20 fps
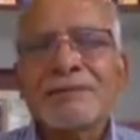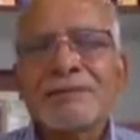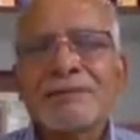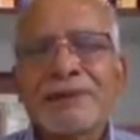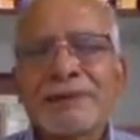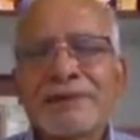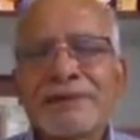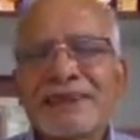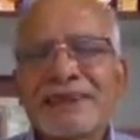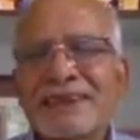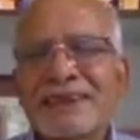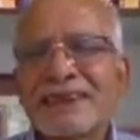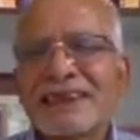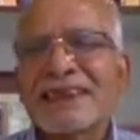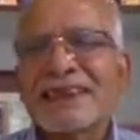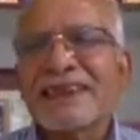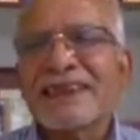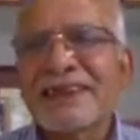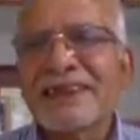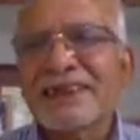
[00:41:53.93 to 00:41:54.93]
the people
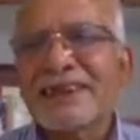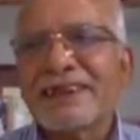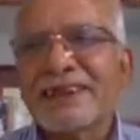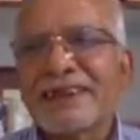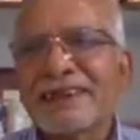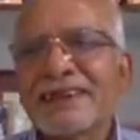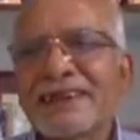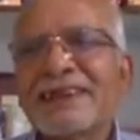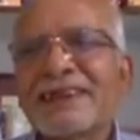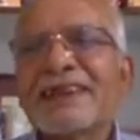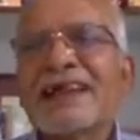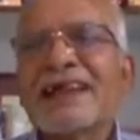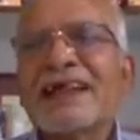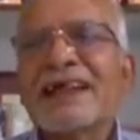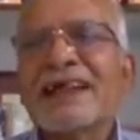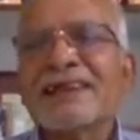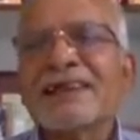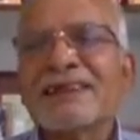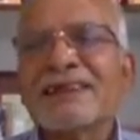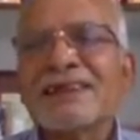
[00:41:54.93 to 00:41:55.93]
sitting here,
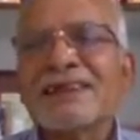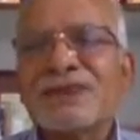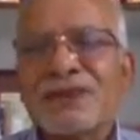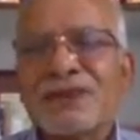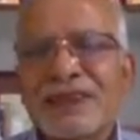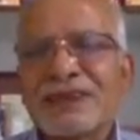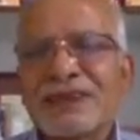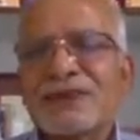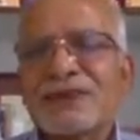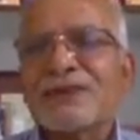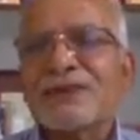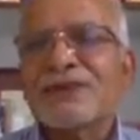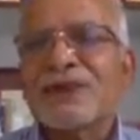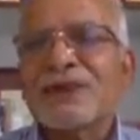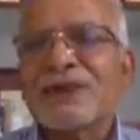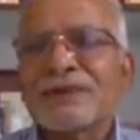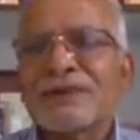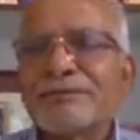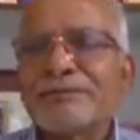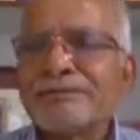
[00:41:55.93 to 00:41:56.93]
and so on and so
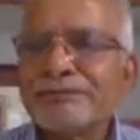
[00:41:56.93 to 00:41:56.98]
forth.